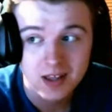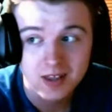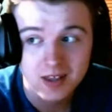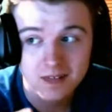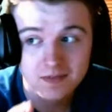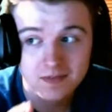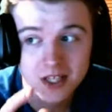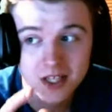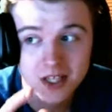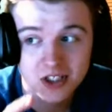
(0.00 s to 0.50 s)

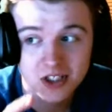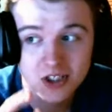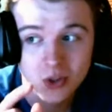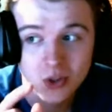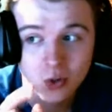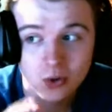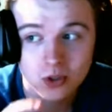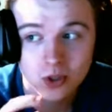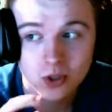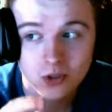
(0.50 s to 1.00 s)
that
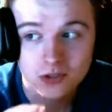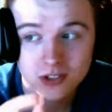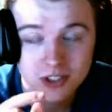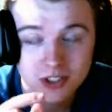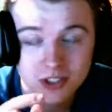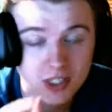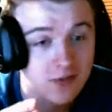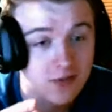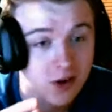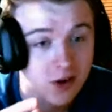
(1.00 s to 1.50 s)
Stone Cold
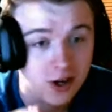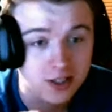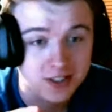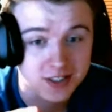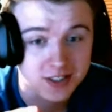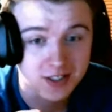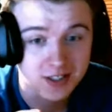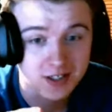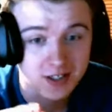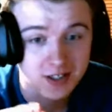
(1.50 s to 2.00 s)
Steve
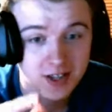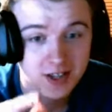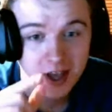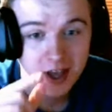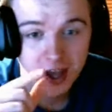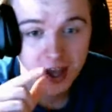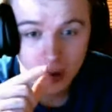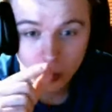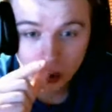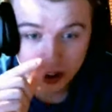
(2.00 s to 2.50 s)
Austin
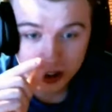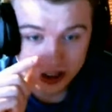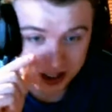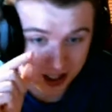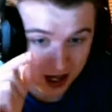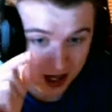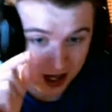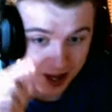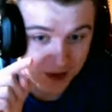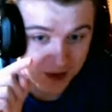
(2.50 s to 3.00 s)
was
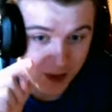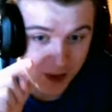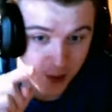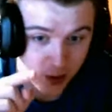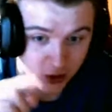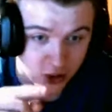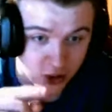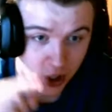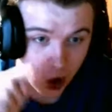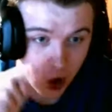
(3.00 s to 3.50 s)
not the
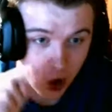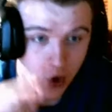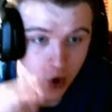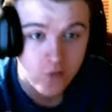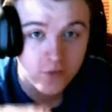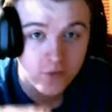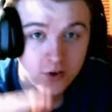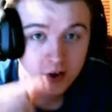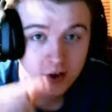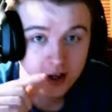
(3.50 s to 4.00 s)
most
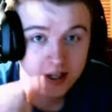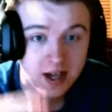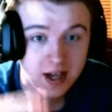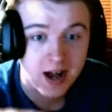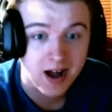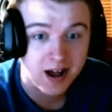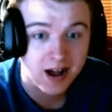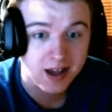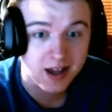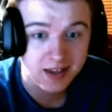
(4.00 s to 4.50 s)
over
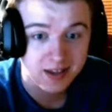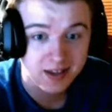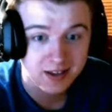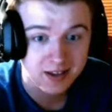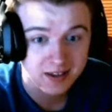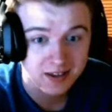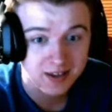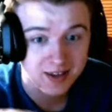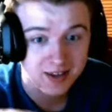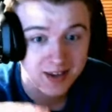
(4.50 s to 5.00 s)
guy
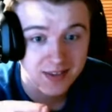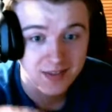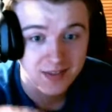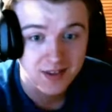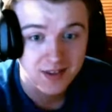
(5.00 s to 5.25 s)
in the